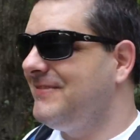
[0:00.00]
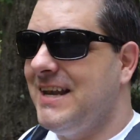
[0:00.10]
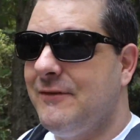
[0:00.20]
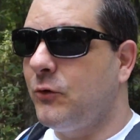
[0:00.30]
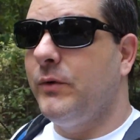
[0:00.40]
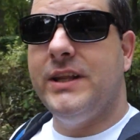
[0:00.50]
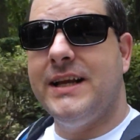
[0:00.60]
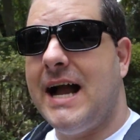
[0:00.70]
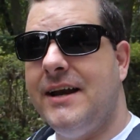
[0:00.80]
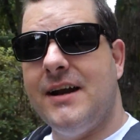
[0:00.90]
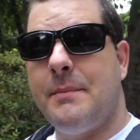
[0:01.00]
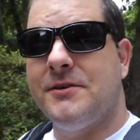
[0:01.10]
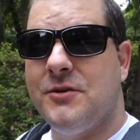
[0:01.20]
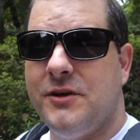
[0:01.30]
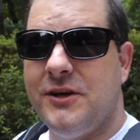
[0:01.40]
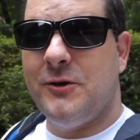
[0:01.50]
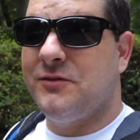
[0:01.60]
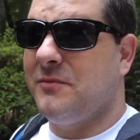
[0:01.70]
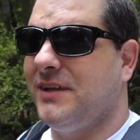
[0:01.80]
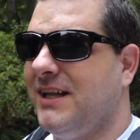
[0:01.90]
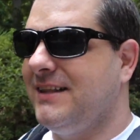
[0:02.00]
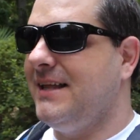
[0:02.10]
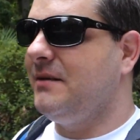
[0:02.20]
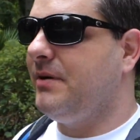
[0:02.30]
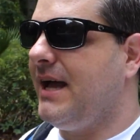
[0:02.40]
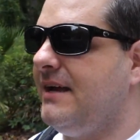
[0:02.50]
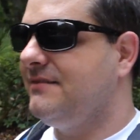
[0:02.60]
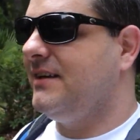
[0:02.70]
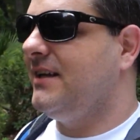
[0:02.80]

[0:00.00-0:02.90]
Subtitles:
Never really gotten an opportunity to do something like that in the past,